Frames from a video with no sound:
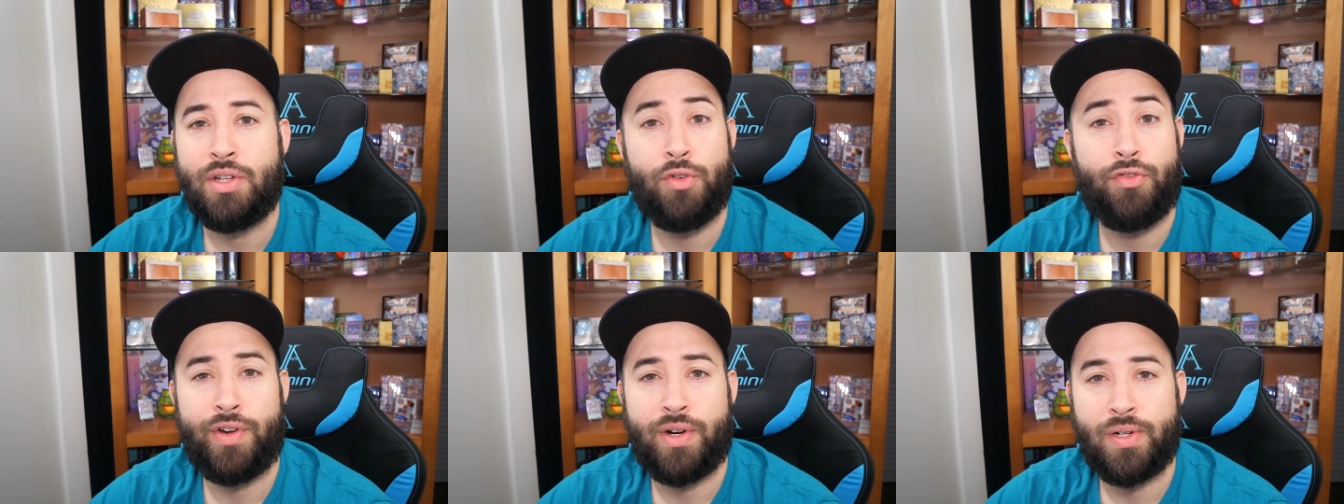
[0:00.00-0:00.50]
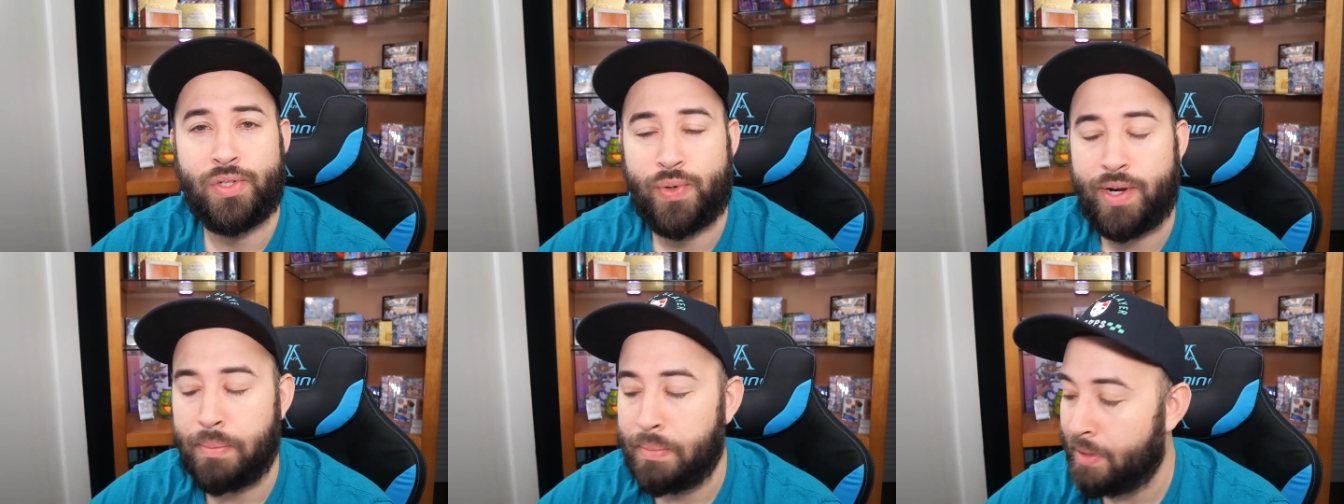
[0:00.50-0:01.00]
No Pharaoh's
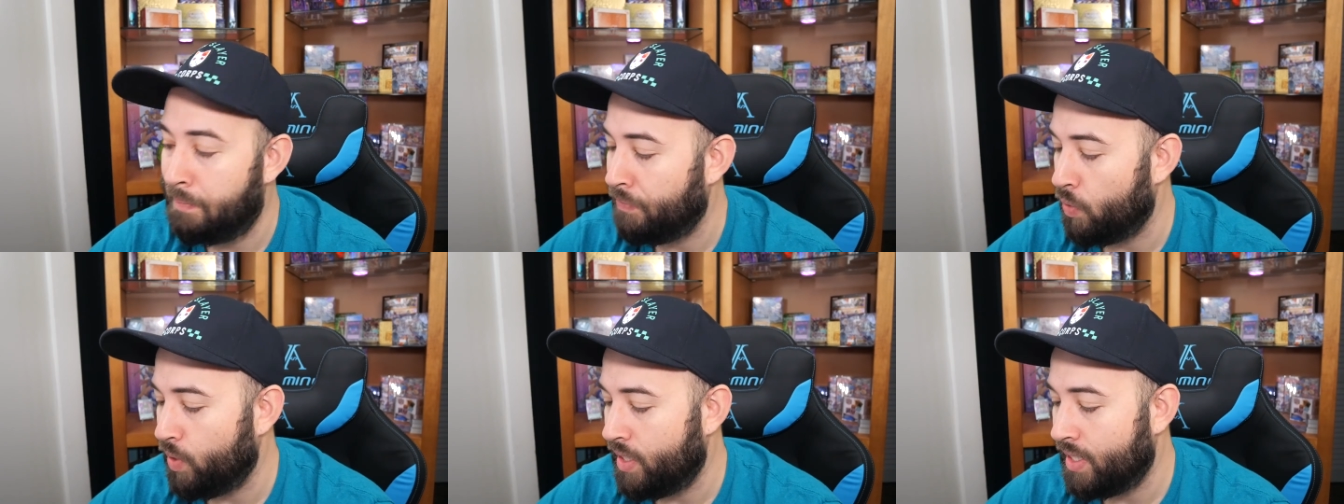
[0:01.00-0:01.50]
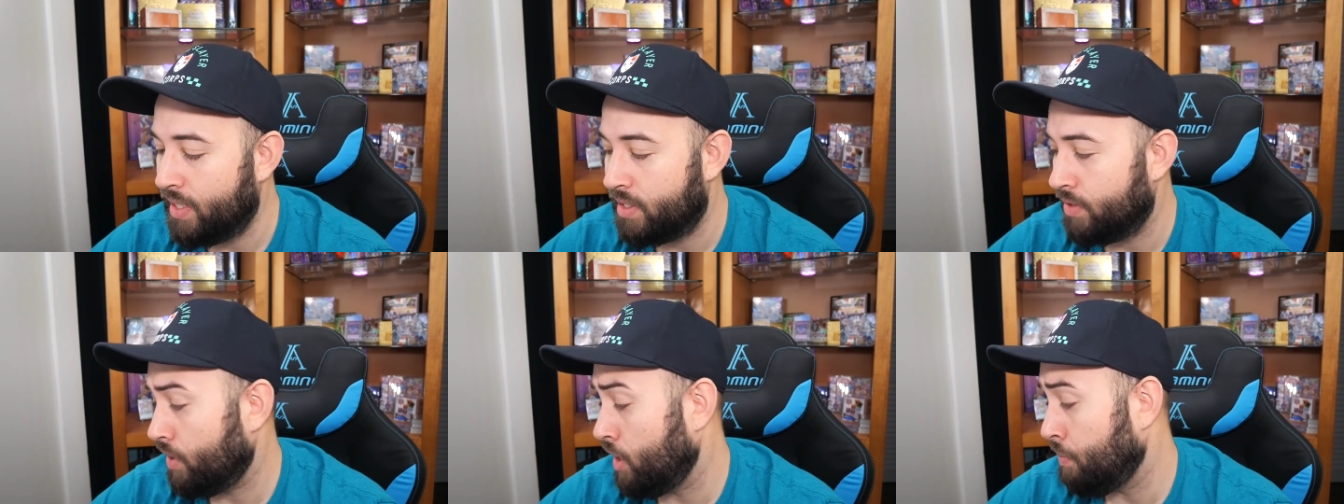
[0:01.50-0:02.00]
rare, but we did
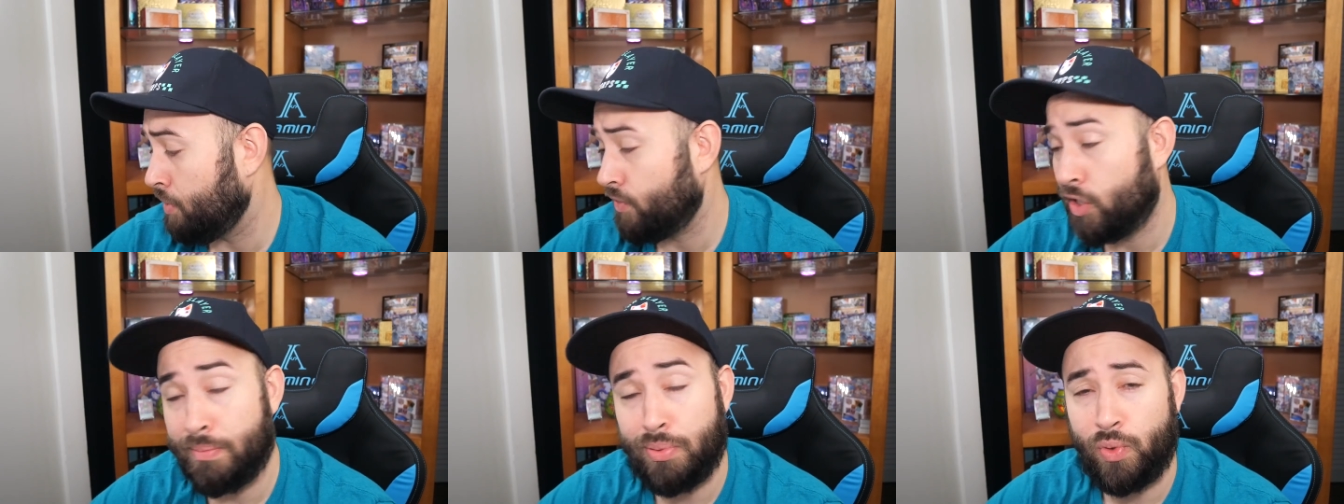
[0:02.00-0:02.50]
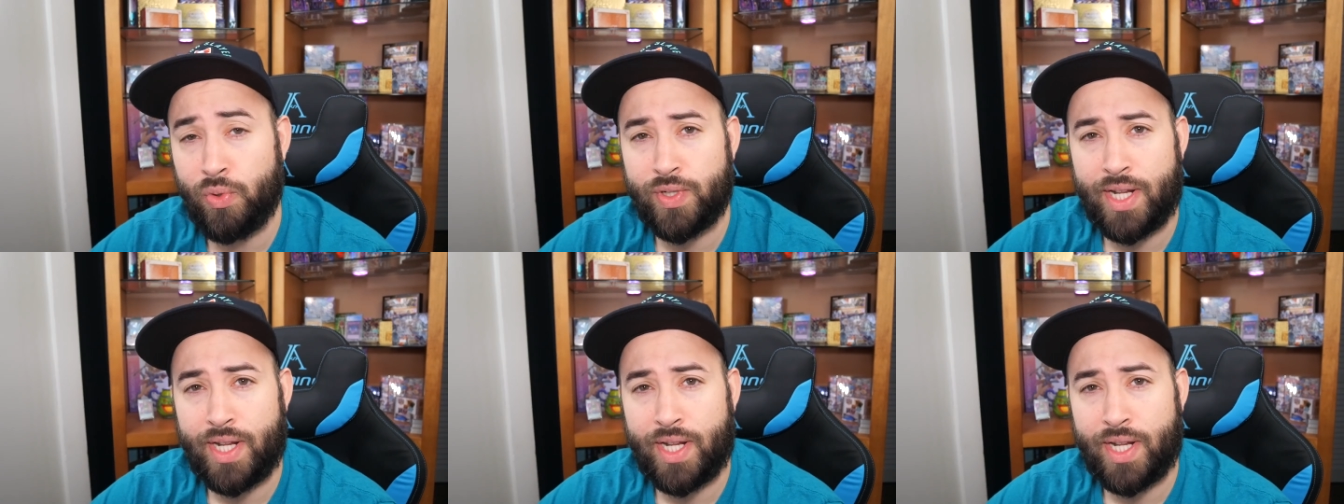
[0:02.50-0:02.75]
get a couple of good pulls.